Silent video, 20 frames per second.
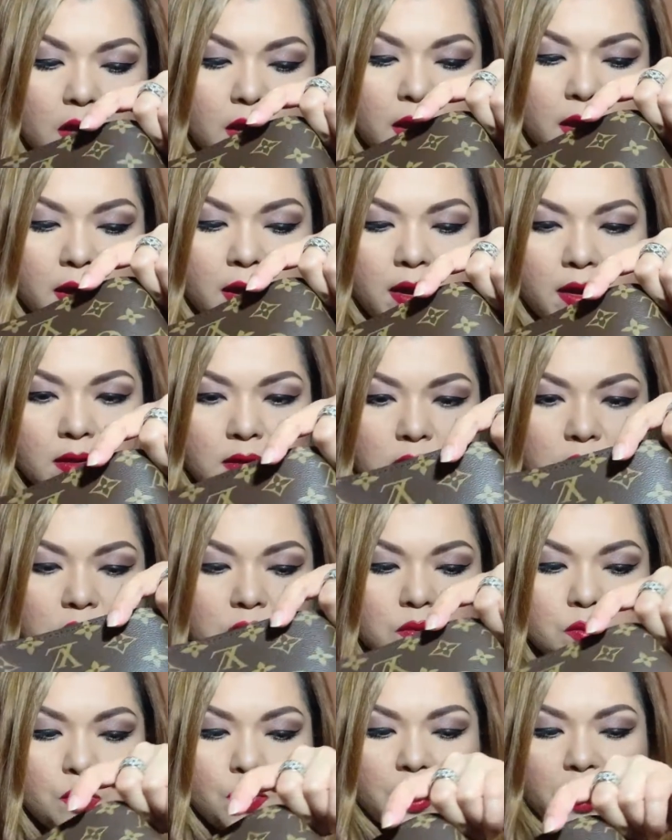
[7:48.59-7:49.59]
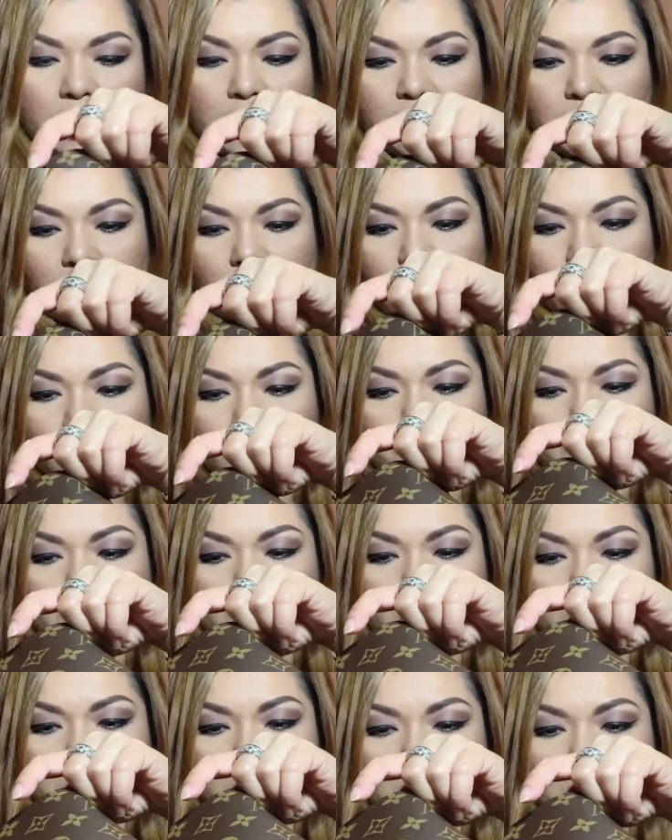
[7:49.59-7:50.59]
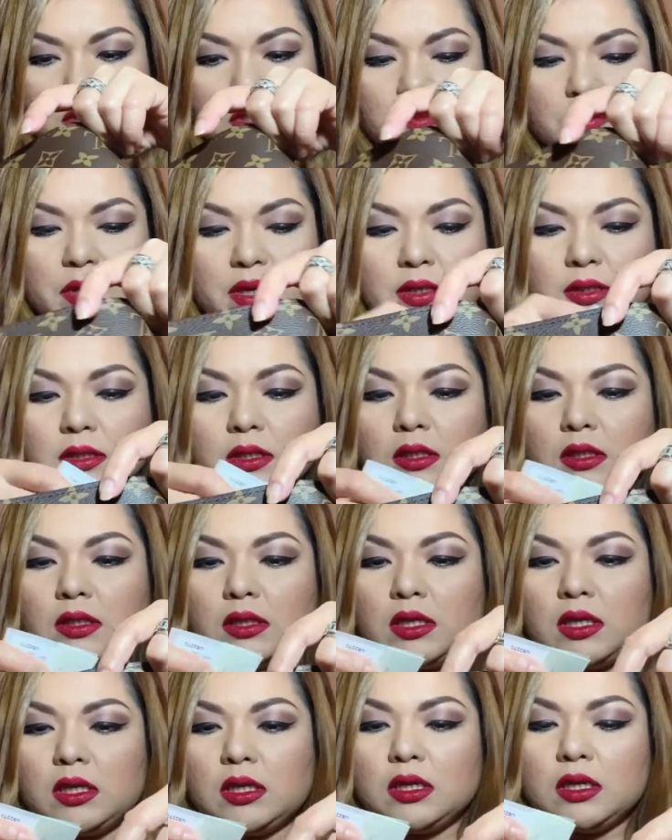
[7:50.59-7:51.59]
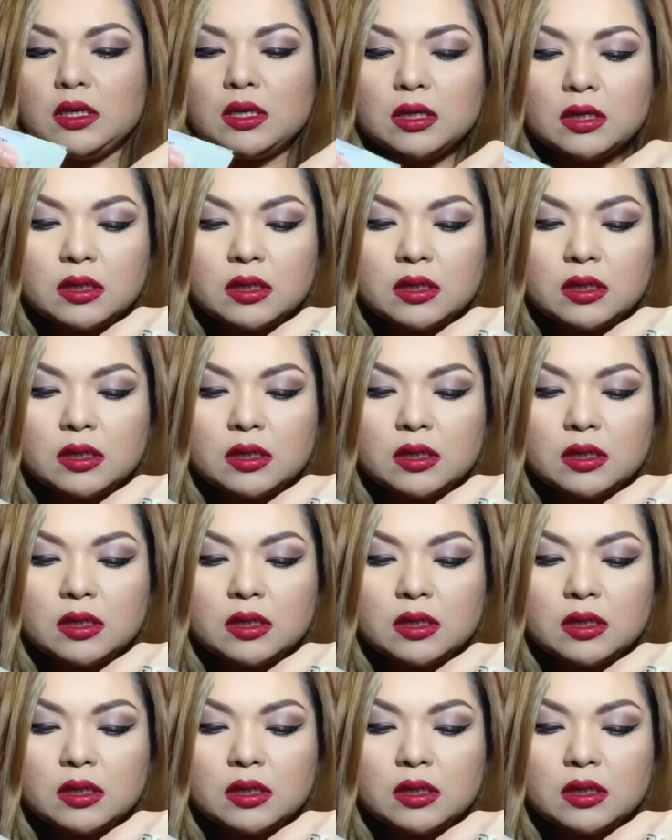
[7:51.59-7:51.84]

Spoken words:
And what I get from them is basically